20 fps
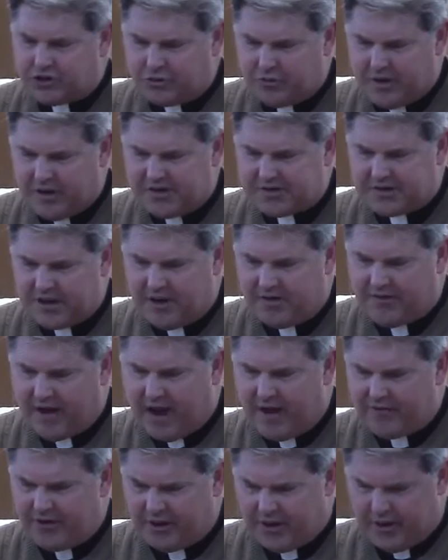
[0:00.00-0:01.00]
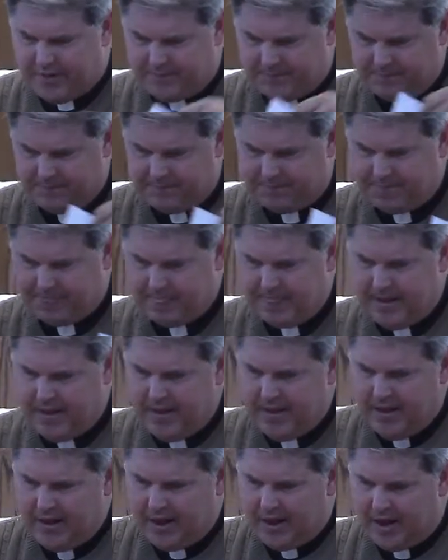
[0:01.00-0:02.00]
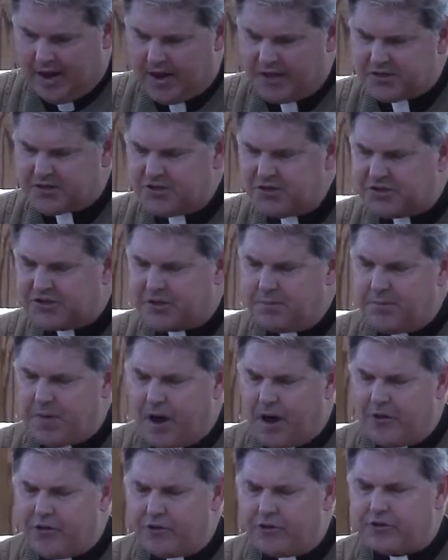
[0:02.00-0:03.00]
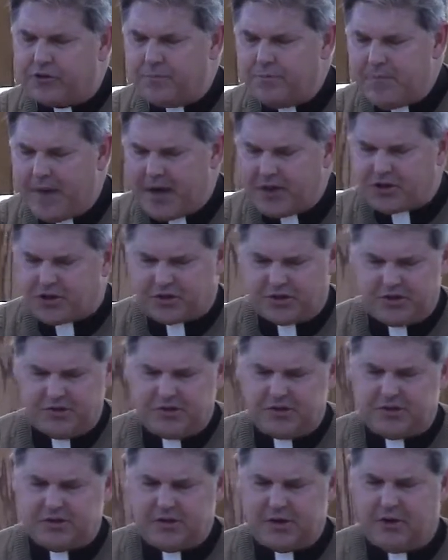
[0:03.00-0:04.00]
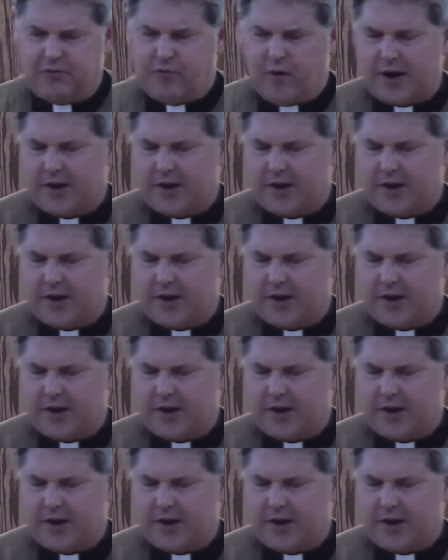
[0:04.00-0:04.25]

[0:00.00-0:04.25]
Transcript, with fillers: Teresa of Avila uh, to some other dimensions of